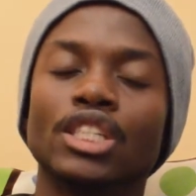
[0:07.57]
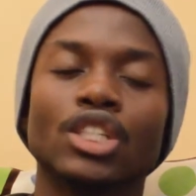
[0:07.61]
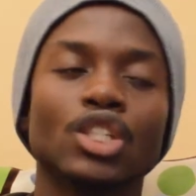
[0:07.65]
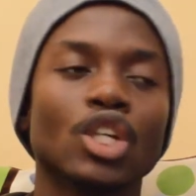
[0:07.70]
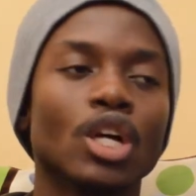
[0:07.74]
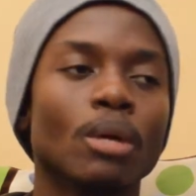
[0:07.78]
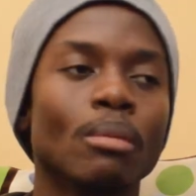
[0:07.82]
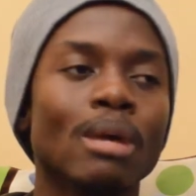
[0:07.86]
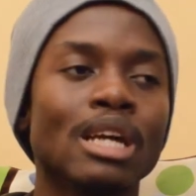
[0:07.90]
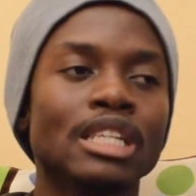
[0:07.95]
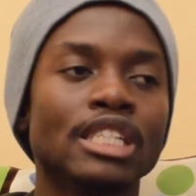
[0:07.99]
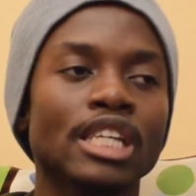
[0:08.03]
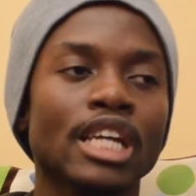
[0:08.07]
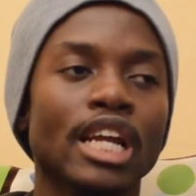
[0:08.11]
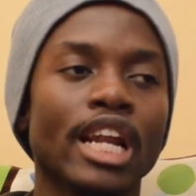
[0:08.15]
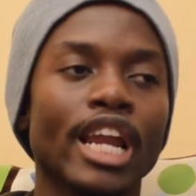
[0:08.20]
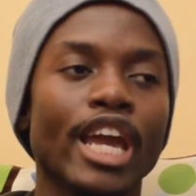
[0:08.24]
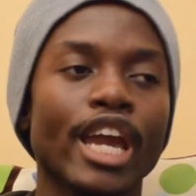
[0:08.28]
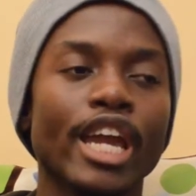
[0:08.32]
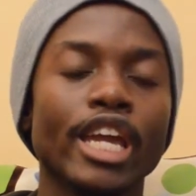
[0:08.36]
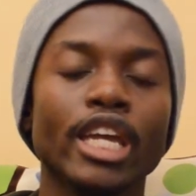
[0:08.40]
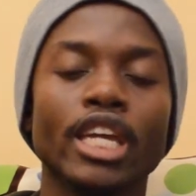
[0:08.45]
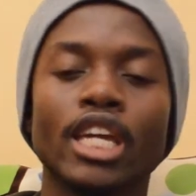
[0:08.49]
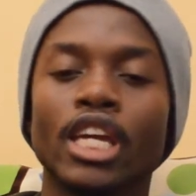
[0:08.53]
So
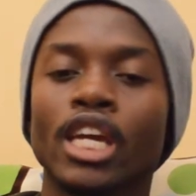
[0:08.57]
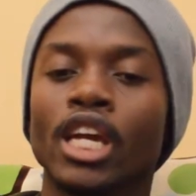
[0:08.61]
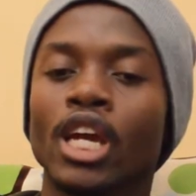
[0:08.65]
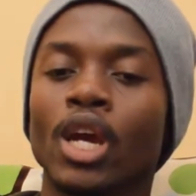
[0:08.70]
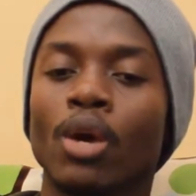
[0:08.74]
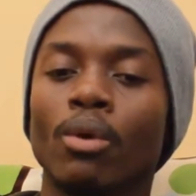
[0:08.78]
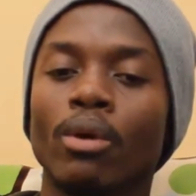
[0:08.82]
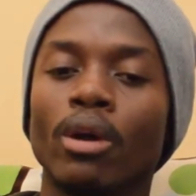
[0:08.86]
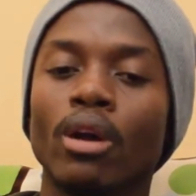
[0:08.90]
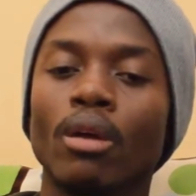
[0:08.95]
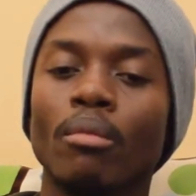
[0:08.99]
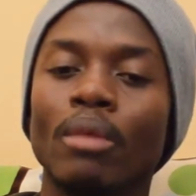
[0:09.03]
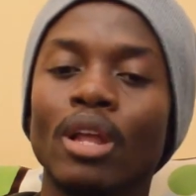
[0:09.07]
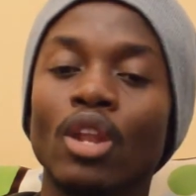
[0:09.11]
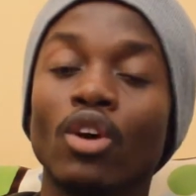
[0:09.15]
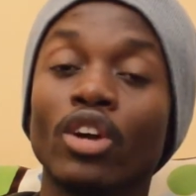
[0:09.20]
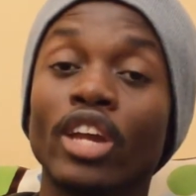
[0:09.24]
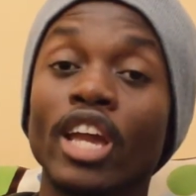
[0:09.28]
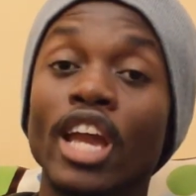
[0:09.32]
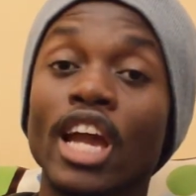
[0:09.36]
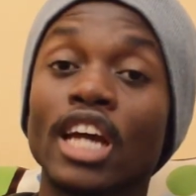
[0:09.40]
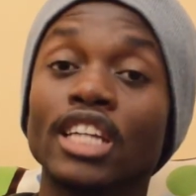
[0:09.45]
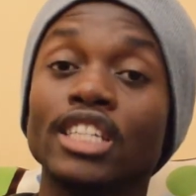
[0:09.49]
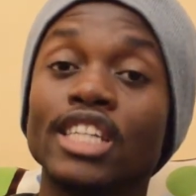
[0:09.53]
basically, we'll be
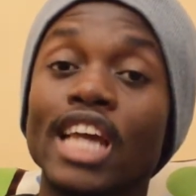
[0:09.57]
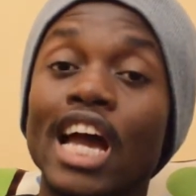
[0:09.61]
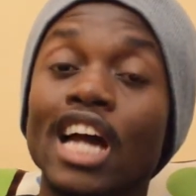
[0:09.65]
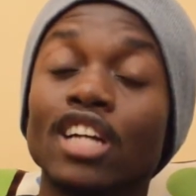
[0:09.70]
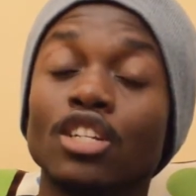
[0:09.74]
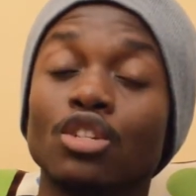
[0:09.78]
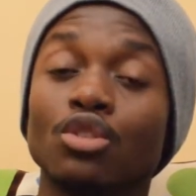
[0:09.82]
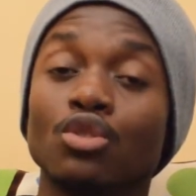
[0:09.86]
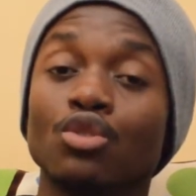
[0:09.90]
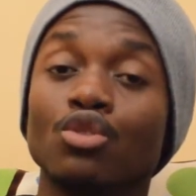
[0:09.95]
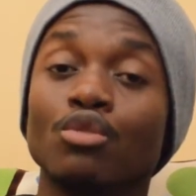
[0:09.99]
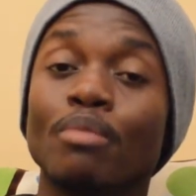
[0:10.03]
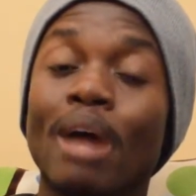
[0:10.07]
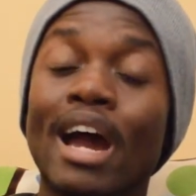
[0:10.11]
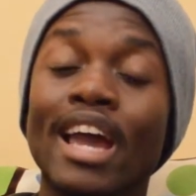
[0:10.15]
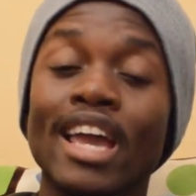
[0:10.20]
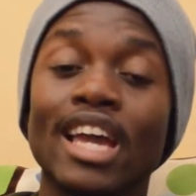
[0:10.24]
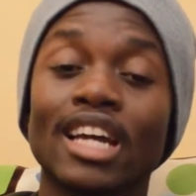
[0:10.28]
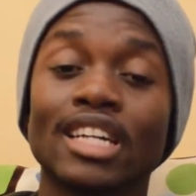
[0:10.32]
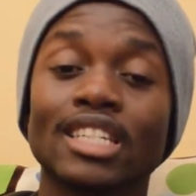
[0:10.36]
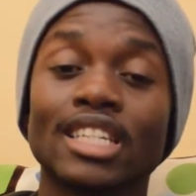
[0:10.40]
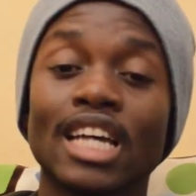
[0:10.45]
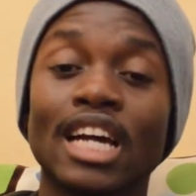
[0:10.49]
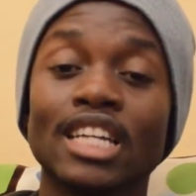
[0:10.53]
looking at Tatu by
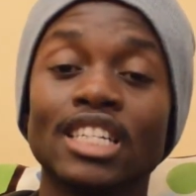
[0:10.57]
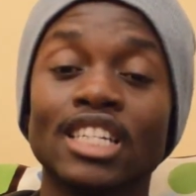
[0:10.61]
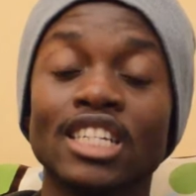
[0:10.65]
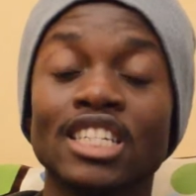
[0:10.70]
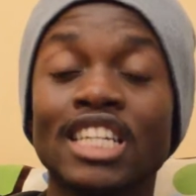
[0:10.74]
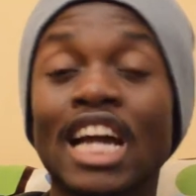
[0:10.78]
Xtatic.